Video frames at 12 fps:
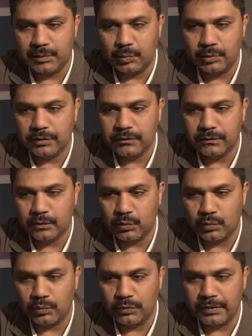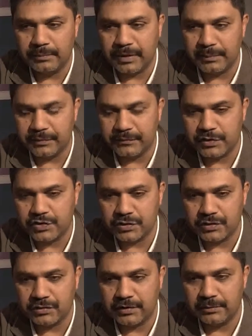I work for in my
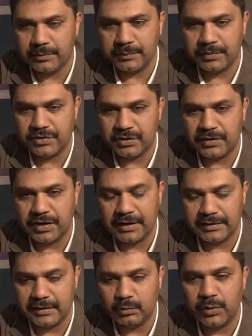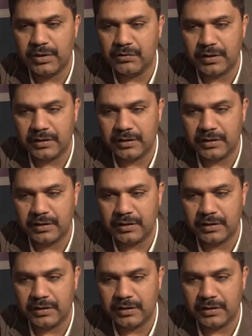professional career, Perpetual Guardian, we